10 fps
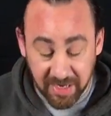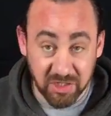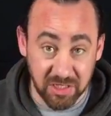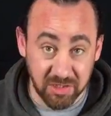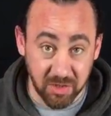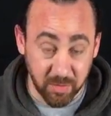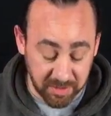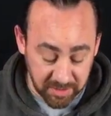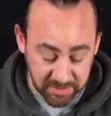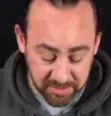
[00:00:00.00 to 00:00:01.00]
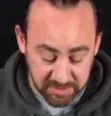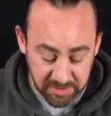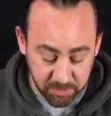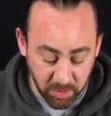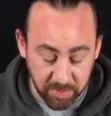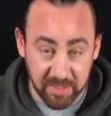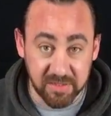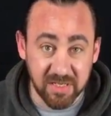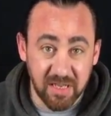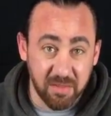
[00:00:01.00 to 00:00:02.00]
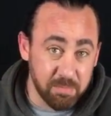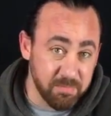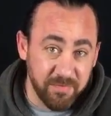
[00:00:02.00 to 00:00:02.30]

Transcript: actually do one of these, because there's probably, say,